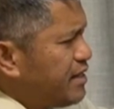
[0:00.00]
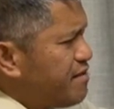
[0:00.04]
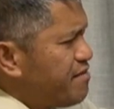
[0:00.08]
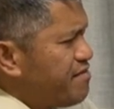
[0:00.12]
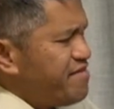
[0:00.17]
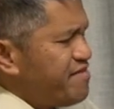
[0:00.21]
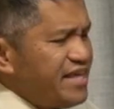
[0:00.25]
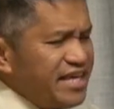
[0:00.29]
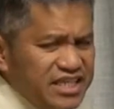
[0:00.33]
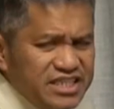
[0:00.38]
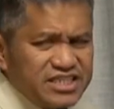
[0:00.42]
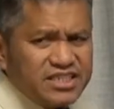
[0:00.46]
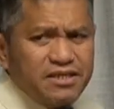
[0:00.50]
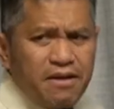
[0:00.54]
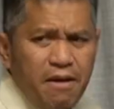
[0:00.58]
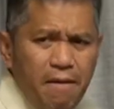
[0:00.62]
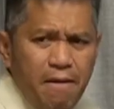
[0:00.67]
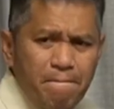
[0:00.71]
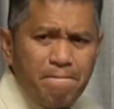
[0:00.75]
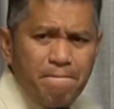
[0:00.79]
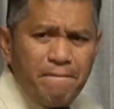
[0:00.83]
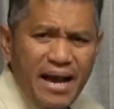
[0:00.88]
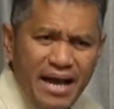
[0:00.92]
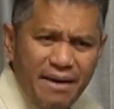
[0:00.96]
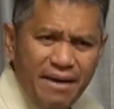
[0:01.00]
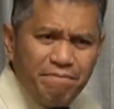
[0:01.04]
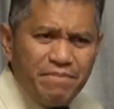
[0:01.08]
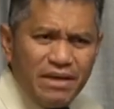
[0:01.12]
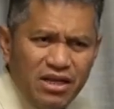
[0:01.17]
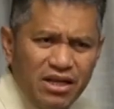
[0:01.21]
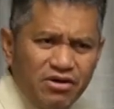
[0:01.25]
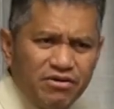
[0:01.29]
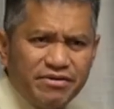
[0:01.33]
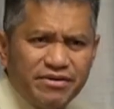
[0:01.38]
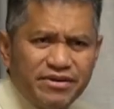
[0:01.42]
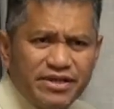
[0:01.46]
This
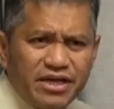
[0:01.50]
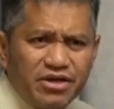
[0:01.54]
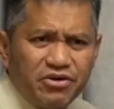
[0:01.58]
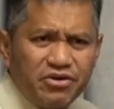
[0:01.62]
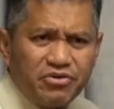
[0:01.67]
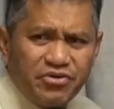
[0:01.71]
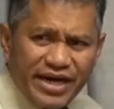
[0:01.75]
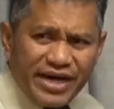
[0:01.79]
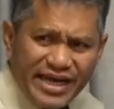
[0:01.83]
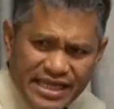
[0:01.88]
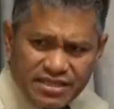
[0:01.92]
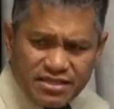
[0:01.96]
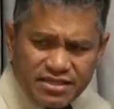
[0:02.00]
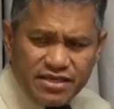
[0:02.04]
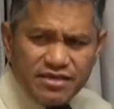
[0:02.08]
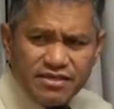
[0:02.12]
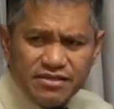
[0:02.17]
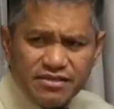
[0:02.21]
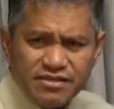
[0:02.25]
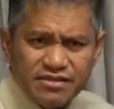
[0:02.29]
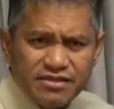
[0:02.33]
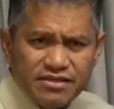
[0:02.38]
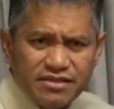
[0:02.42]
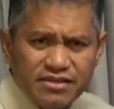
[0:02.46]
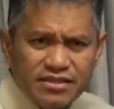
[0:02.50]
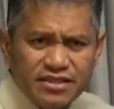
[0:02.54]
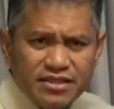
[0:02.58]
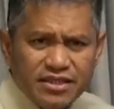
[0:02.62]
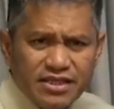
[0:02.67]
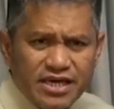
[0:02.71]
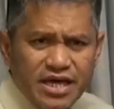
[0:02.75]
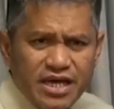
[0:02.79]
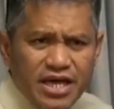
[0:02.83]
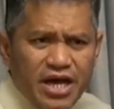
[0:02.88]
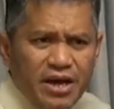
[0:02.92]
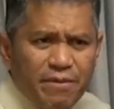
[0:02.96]
Babylon the Great,
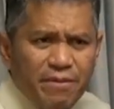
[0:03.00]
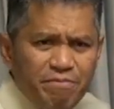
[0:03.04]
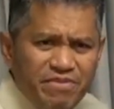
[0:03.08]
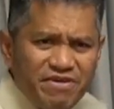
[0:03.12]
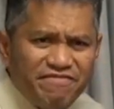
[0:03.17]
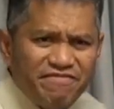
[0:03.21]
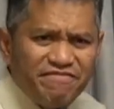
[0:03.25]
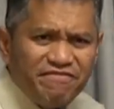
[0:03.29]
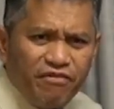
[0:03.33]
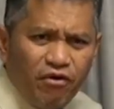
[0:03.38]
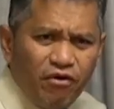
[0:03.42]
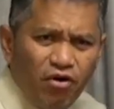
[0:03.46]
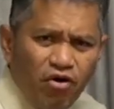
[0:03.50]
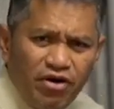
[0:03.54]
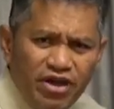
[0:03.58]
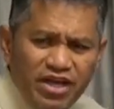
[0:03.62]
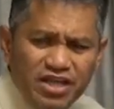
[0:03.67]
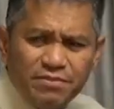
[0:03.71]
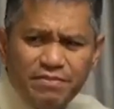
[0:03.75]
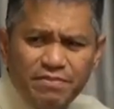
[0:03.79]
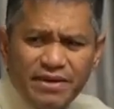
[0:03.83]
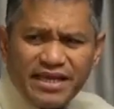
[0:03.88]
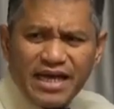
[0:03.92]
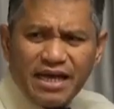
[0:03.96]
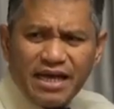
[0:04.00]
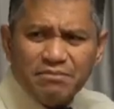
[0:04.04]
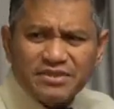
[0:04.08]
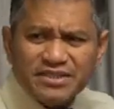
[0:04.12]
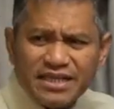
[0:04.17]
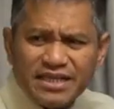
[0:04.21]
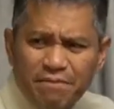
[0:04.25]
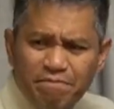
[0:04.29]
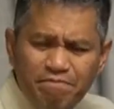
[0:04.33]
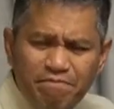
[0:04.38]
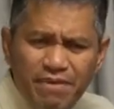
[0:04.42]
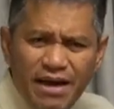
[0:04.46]
before it becomes
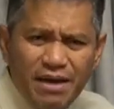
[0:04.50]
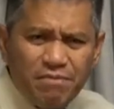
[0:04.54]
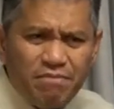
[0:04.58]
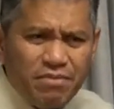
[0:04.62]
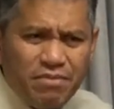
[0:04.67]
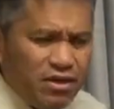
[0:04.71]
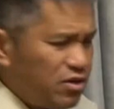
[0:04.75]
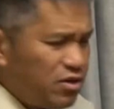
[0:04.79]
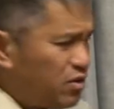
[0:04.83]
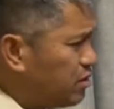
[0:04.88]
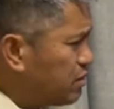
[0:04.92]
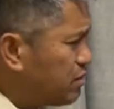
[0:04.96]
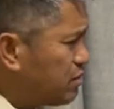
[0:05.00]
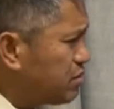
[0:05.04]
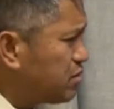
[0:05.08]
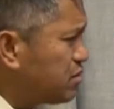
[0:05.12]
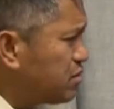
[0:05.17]
a Babylon,